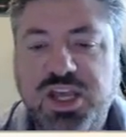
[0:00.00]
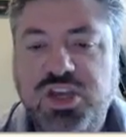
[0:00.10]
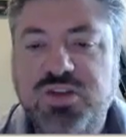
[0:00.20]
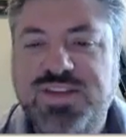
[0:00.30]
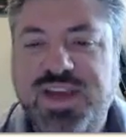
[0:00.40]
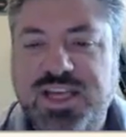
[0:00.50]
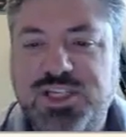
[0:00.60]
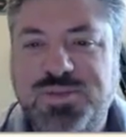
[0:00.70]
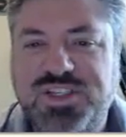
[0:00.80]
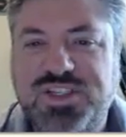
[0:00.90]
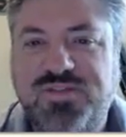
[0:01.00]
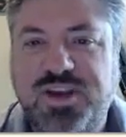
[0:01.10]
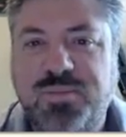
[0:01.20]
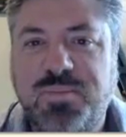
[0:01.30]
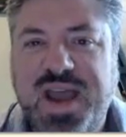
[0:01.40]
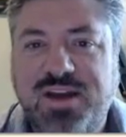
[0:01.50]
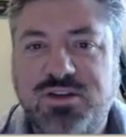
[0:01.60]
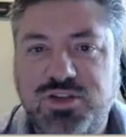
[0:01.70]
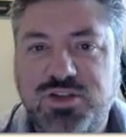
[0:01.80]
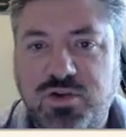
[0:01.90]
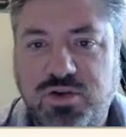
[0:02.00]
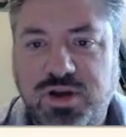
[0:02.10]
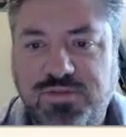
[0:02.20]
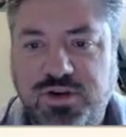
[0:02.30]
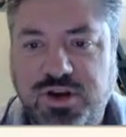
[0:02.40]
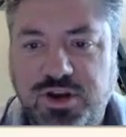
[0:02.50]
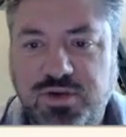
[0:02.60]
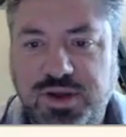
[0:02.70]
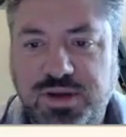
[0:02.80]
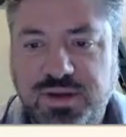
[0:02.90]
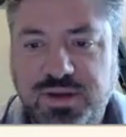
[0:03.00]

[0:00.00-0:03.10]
using a specific paddle stroke if you're canoeing.